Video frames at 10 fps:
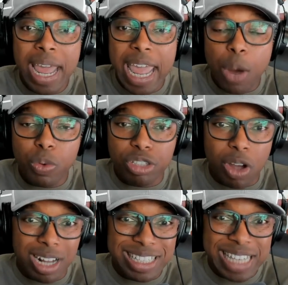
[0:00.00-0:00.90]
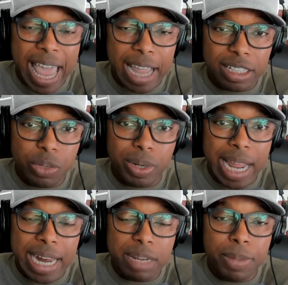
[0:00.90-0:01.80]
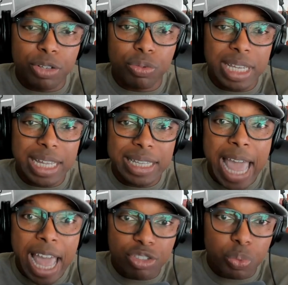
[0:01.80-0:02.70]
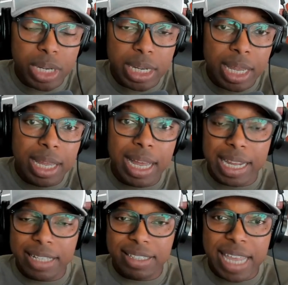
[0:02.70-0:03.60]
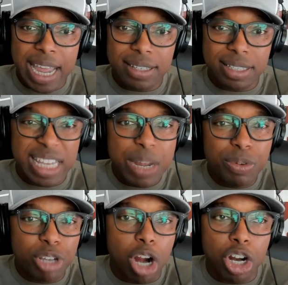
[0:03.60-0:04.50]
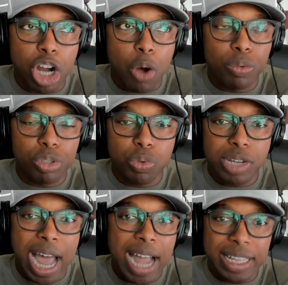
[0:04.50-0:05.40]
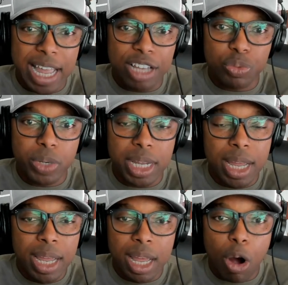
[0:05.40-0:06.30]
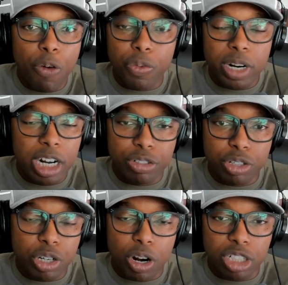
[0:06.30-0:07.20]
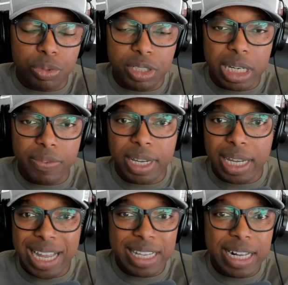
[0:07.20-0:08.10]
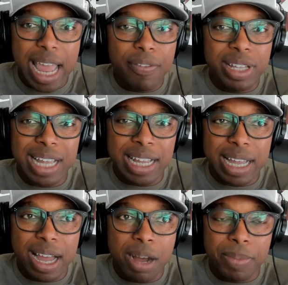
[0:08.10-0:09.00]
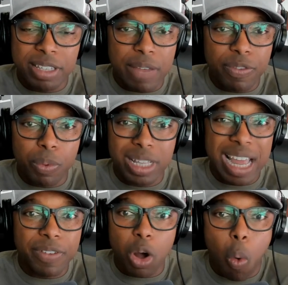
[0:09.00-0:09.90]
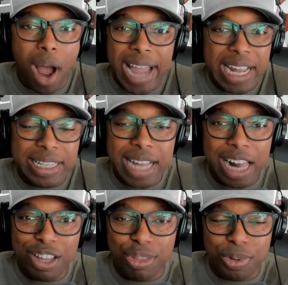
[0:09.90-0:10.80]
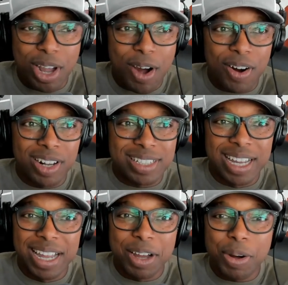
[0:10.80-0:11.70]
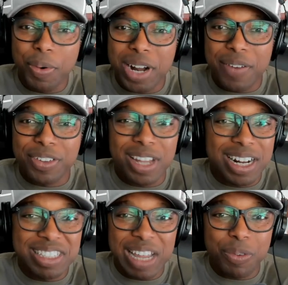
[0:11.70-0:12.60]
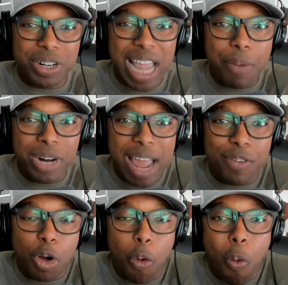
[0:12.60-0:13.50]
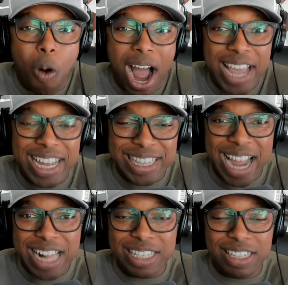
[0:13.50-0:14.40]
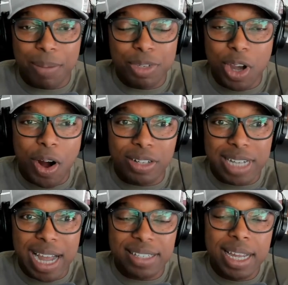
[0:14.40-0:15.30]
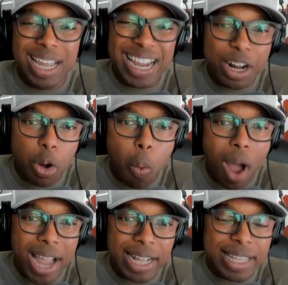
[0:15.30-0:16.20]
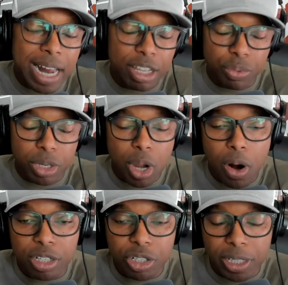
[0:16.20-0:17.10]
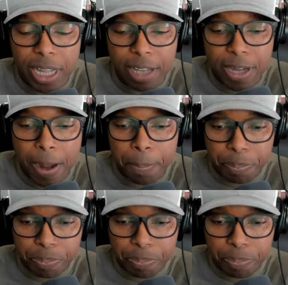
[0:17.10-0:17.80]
And we saw exactly what A.D. Mitchell did last week against Kansas. He was our go-to guy last week, over 100 yards receiving. And then having Xavier Worthy have a quiet 93 yards. Who would ever thought Xavier Worthy would have a quiet 90-something yards, guys? He had a quiet 93 yards here last game.